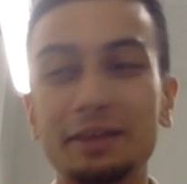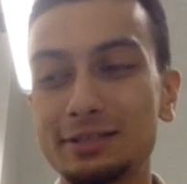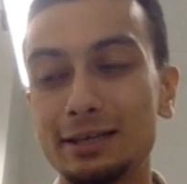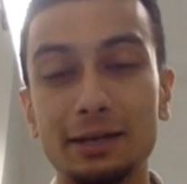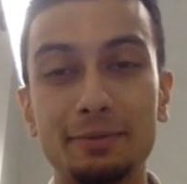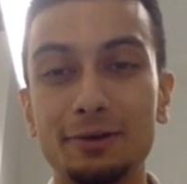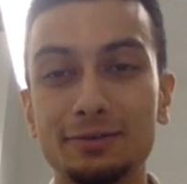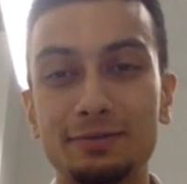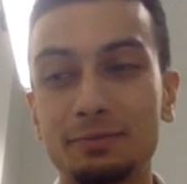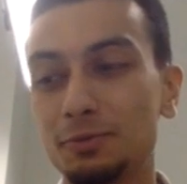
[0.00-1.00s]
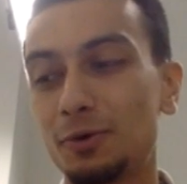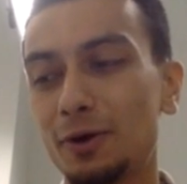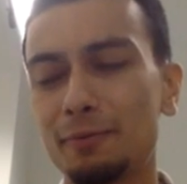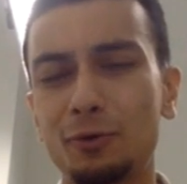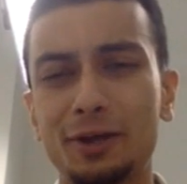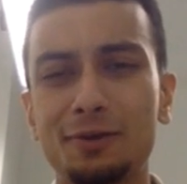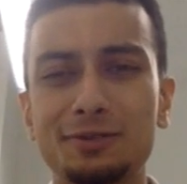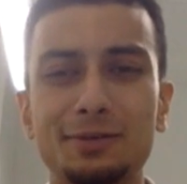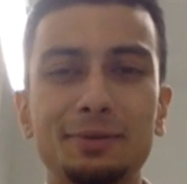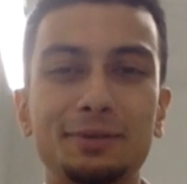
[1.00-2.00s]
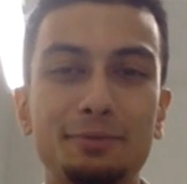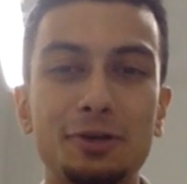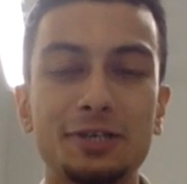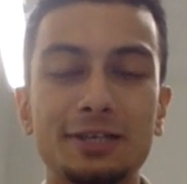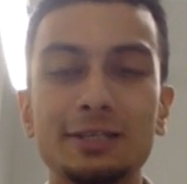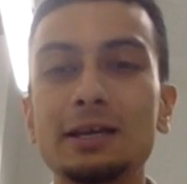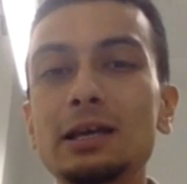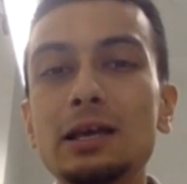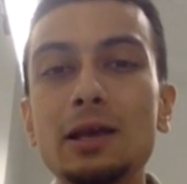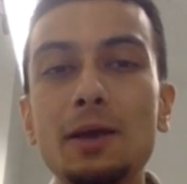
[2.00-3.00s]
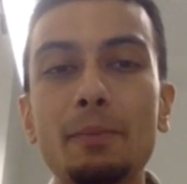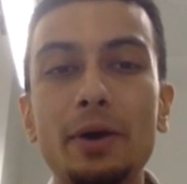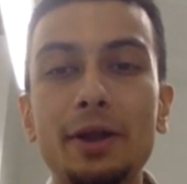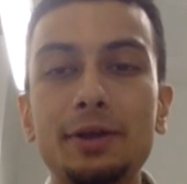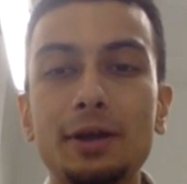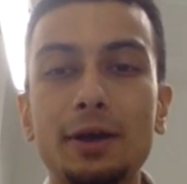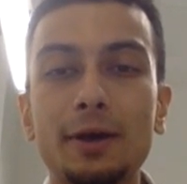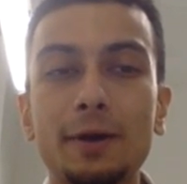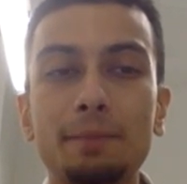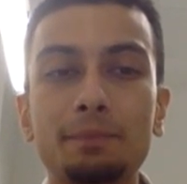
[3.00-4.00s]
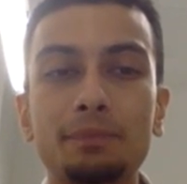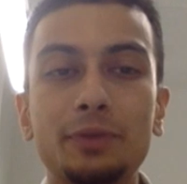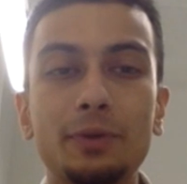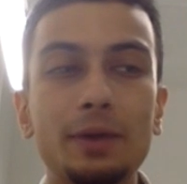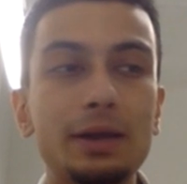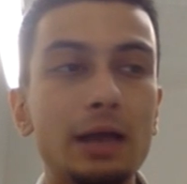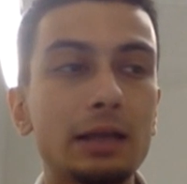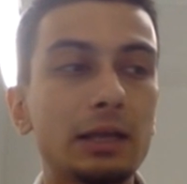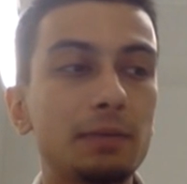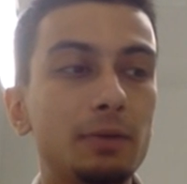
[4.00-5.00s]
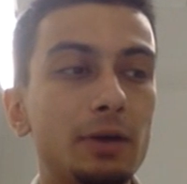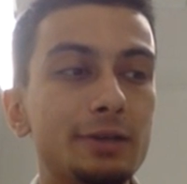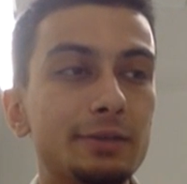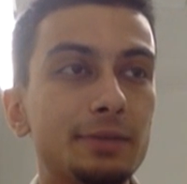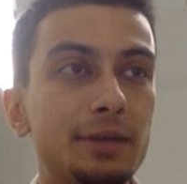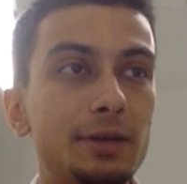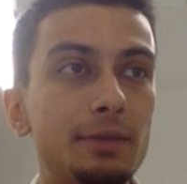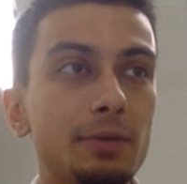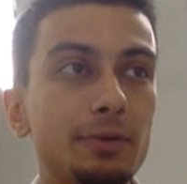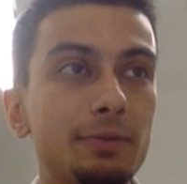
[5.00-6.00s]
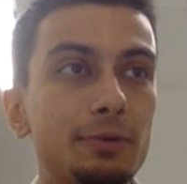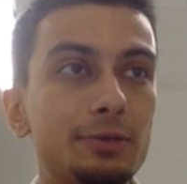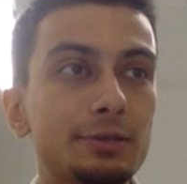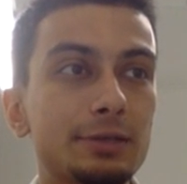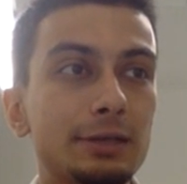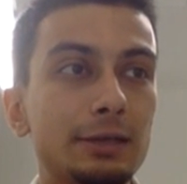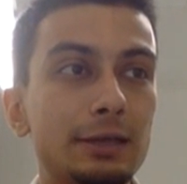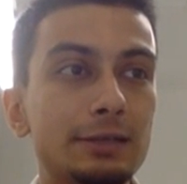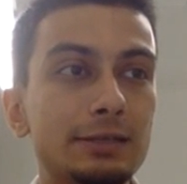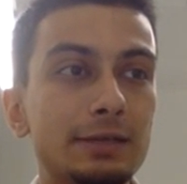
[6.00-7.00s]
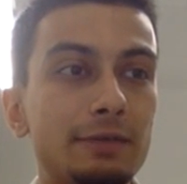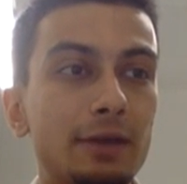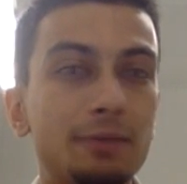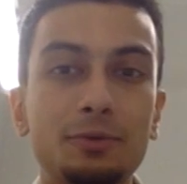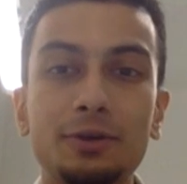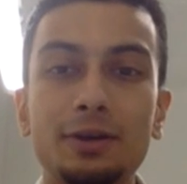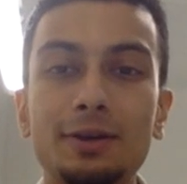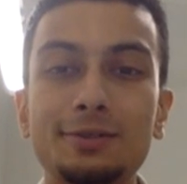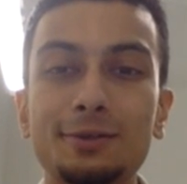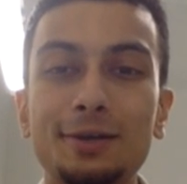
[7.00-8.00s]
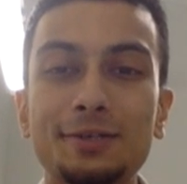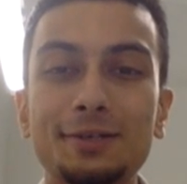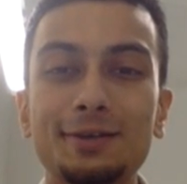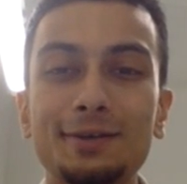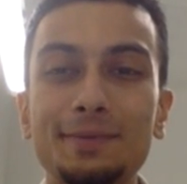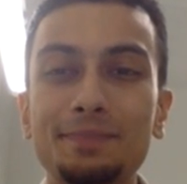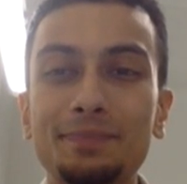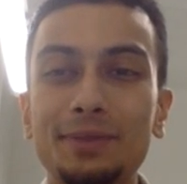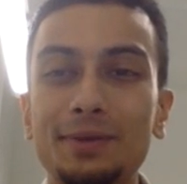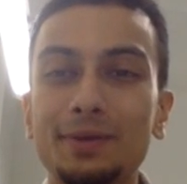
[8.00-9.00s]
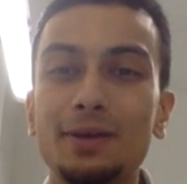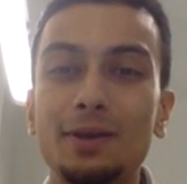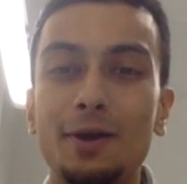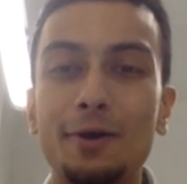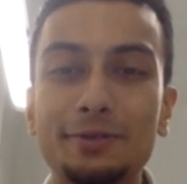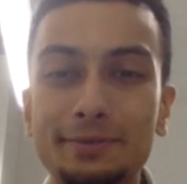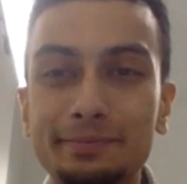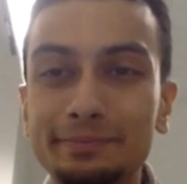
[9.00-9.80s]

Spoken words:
It's Sunday because from tomorrow I'm working on some other projects. But great, I'll keep you guys updated about the process, and let's see if I can put it in installation. Awesome.